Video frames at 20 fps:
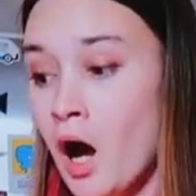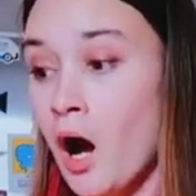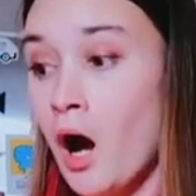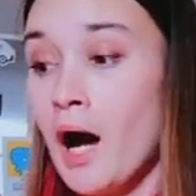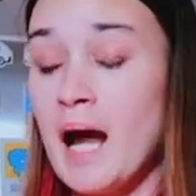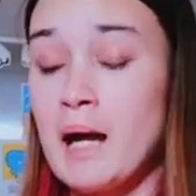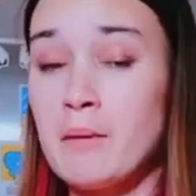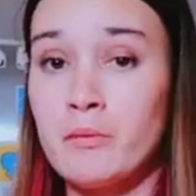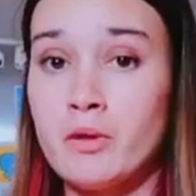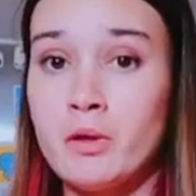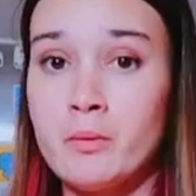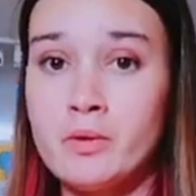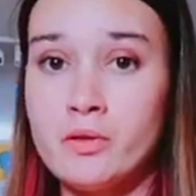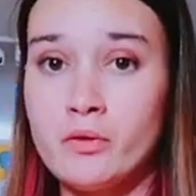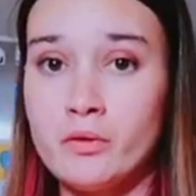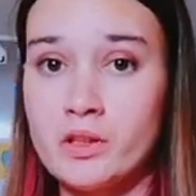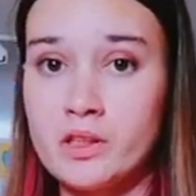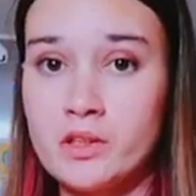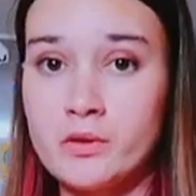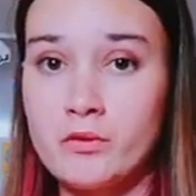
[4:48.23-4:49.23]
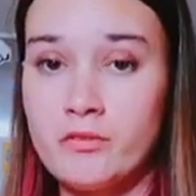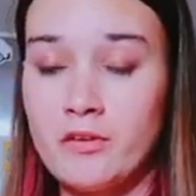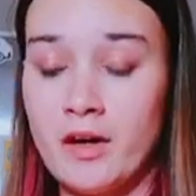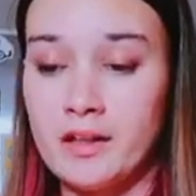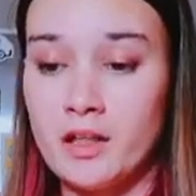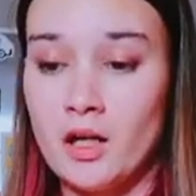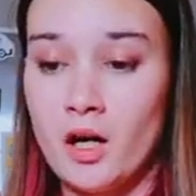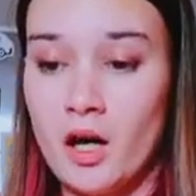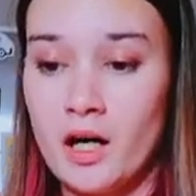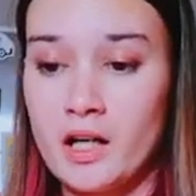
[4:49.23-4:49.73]
I am going to be doing this without
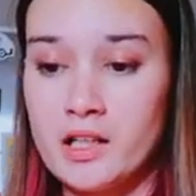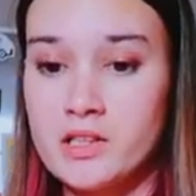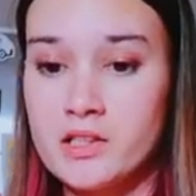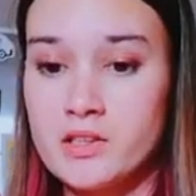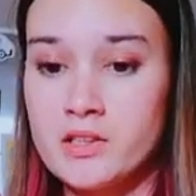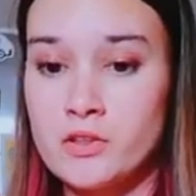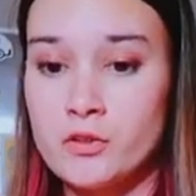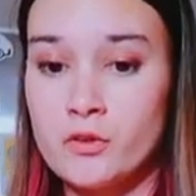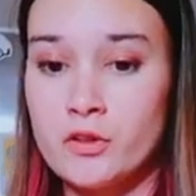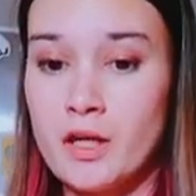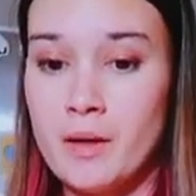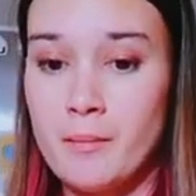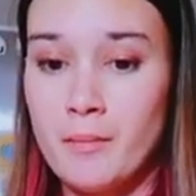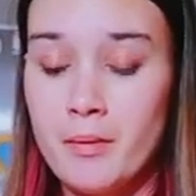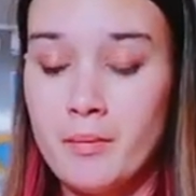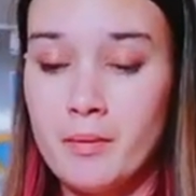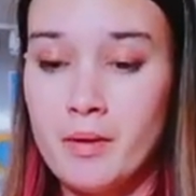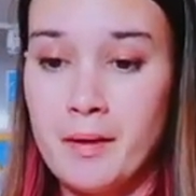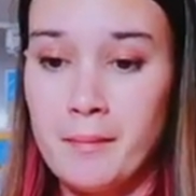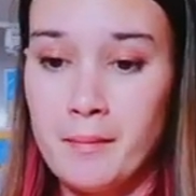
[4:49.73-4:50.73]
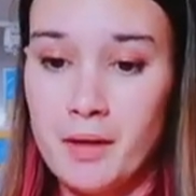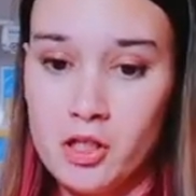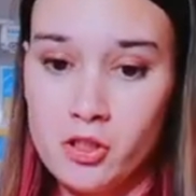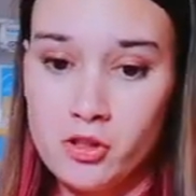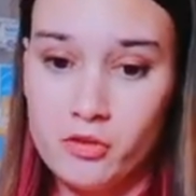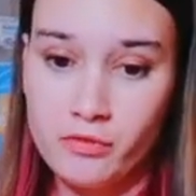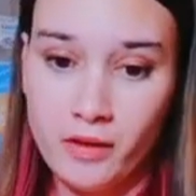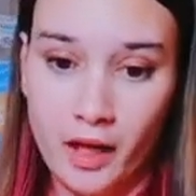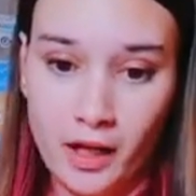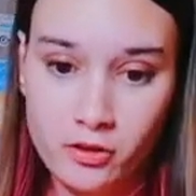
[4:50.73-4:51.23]
the ice, so that may be a
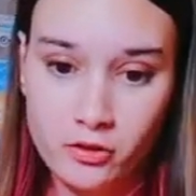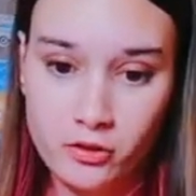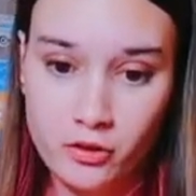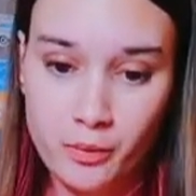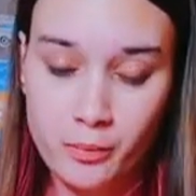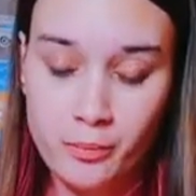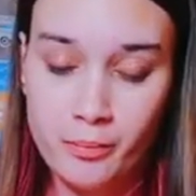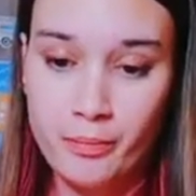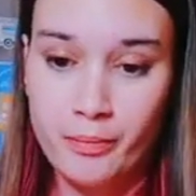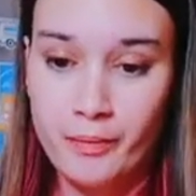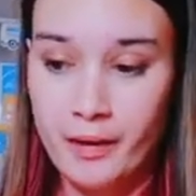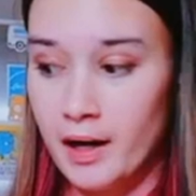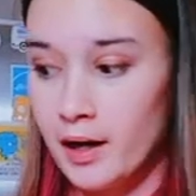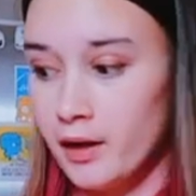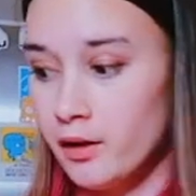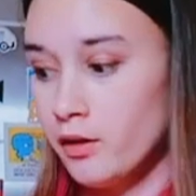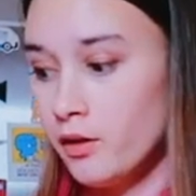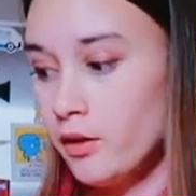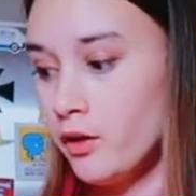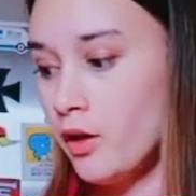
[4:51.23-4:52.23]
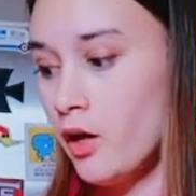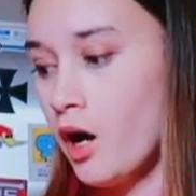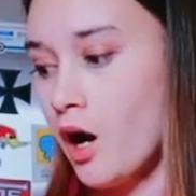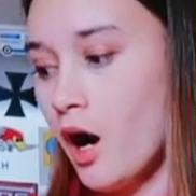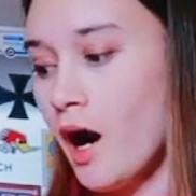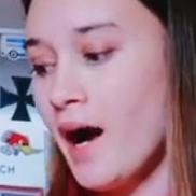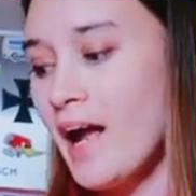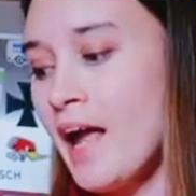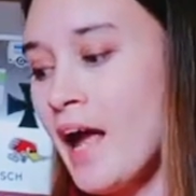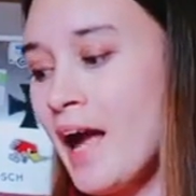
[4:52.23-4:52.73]
major factor, but
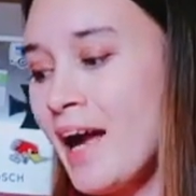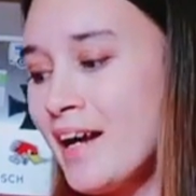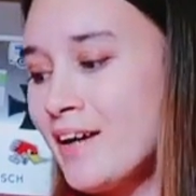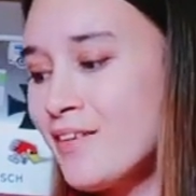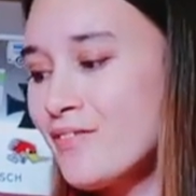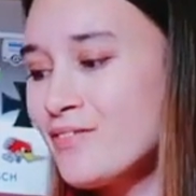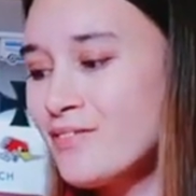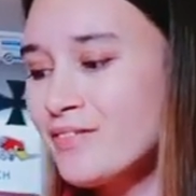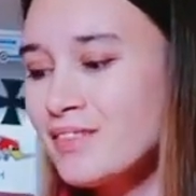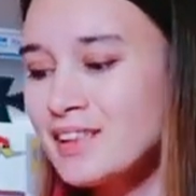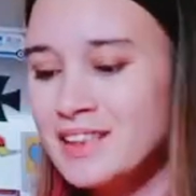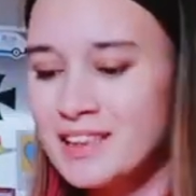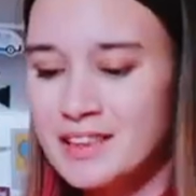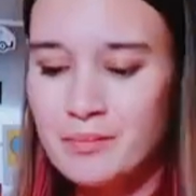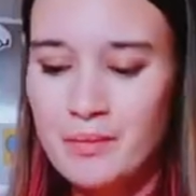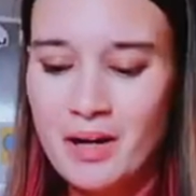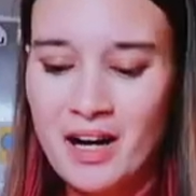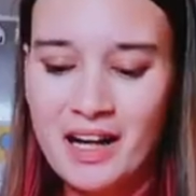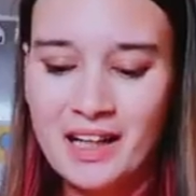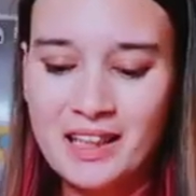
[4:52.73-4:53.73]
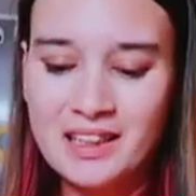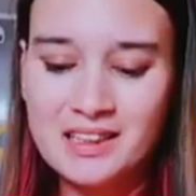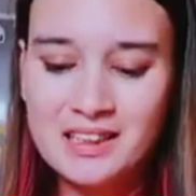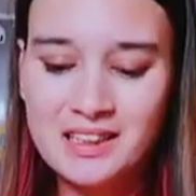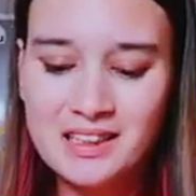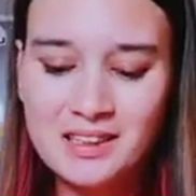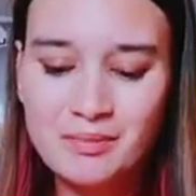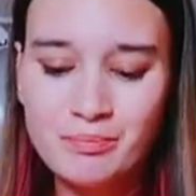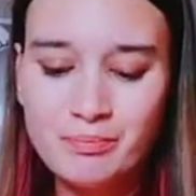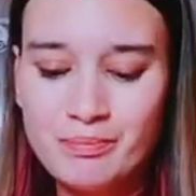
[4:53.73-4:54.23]
I have some
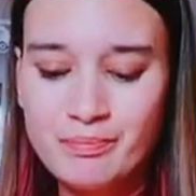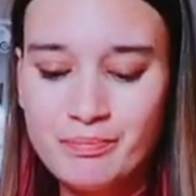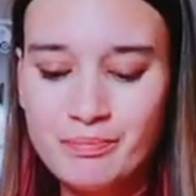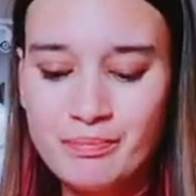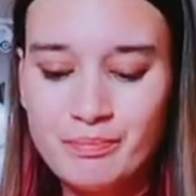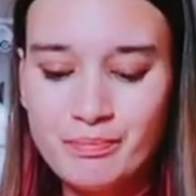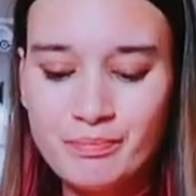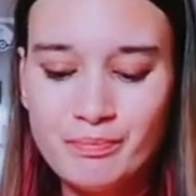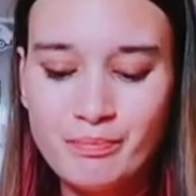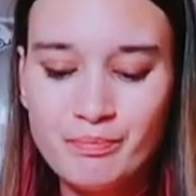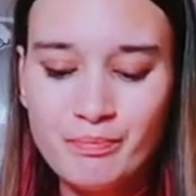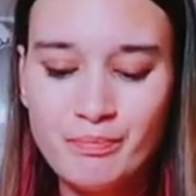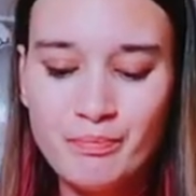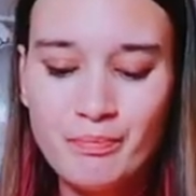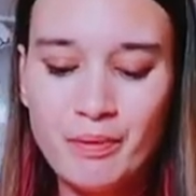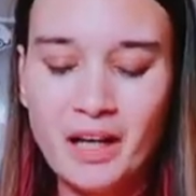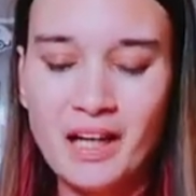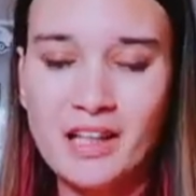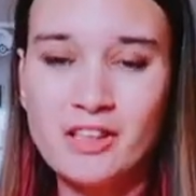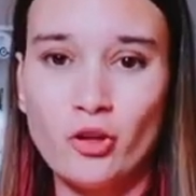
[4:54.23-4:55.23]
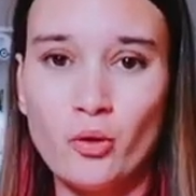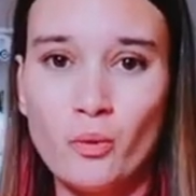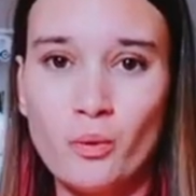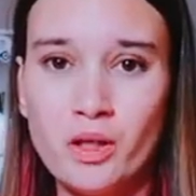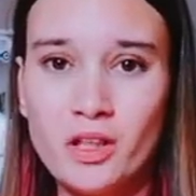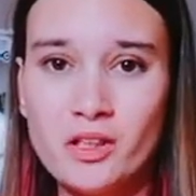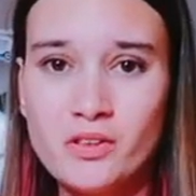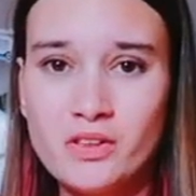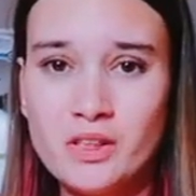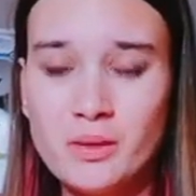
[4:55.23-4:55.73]
ice, but I don't
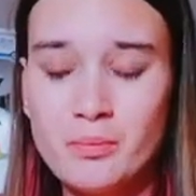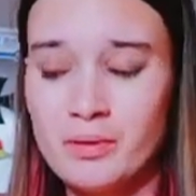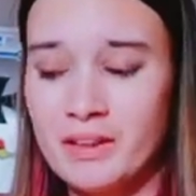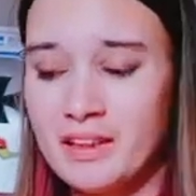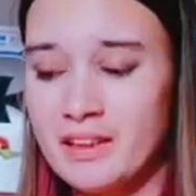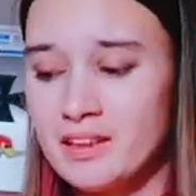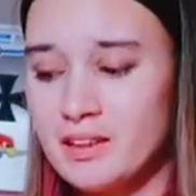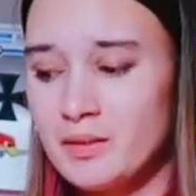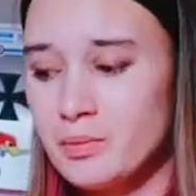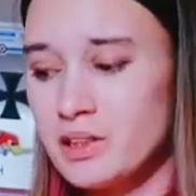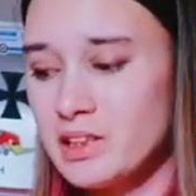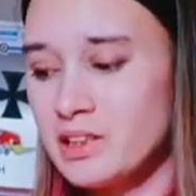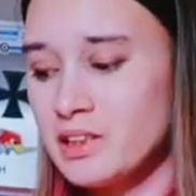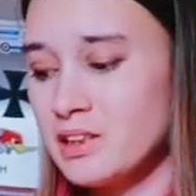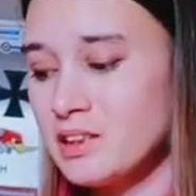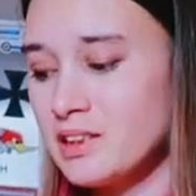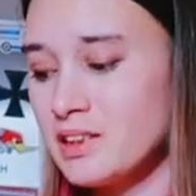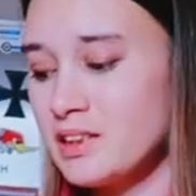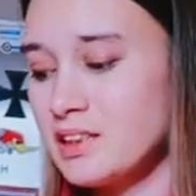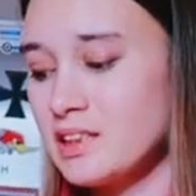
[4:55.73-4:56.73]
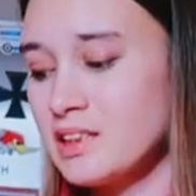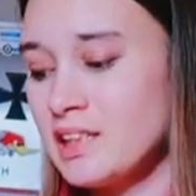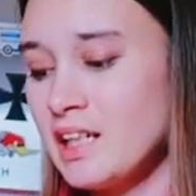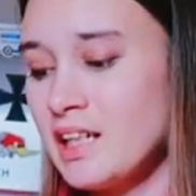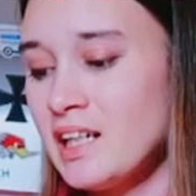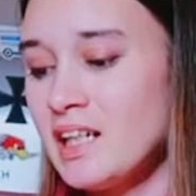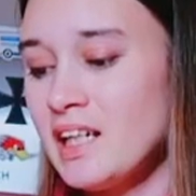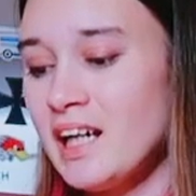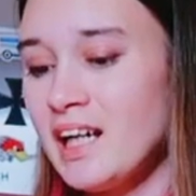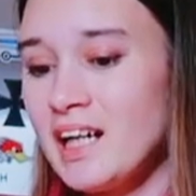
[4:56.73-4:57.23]
want to use the blender because
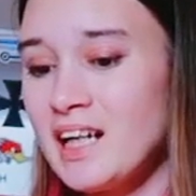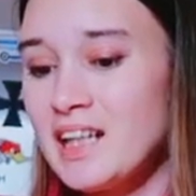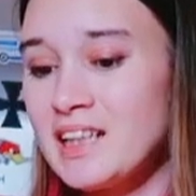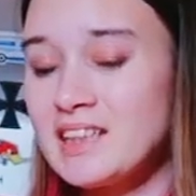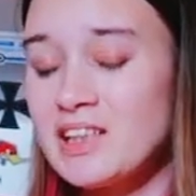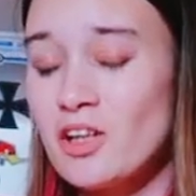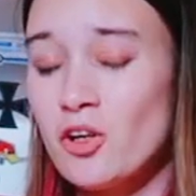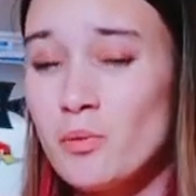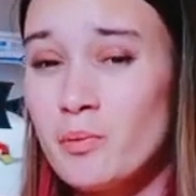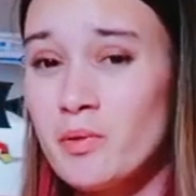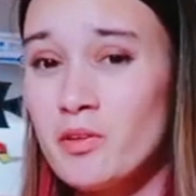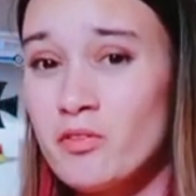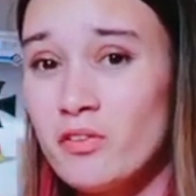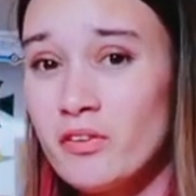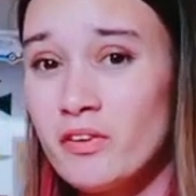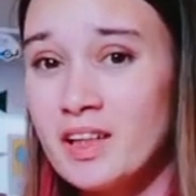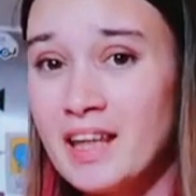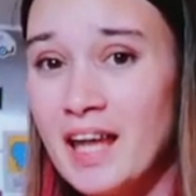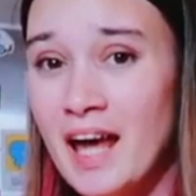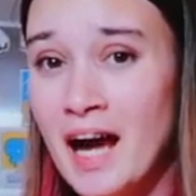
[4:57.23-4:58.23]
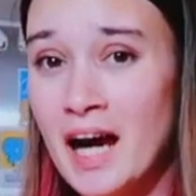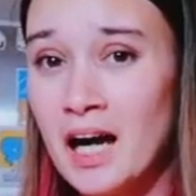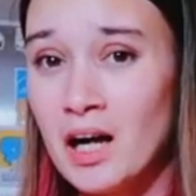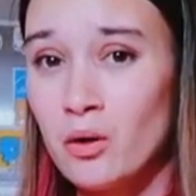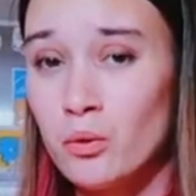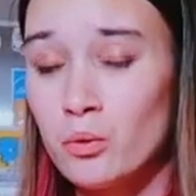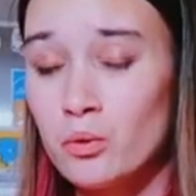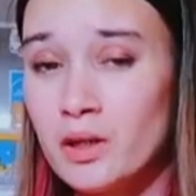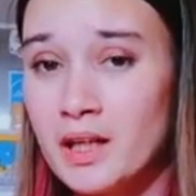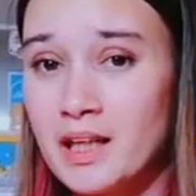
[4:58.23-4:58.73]
it's going to be very
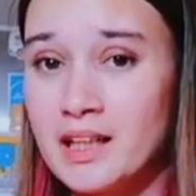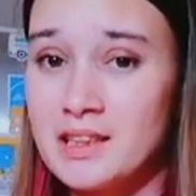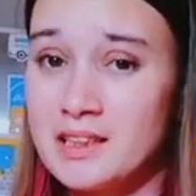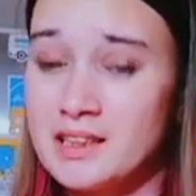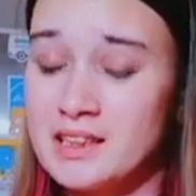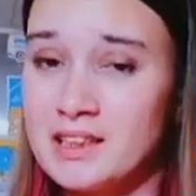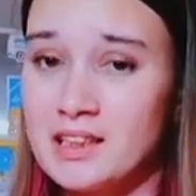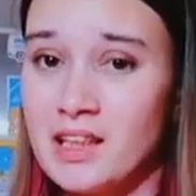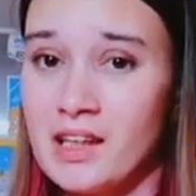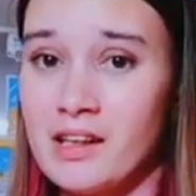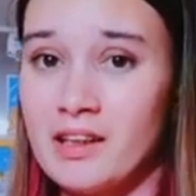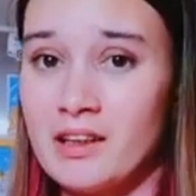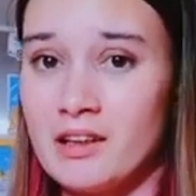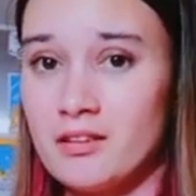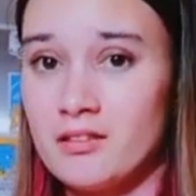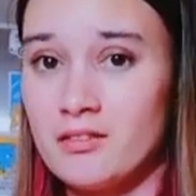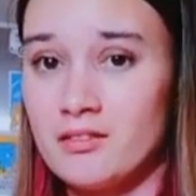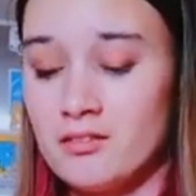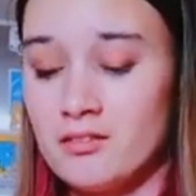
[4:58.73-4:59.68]
loud, and it's like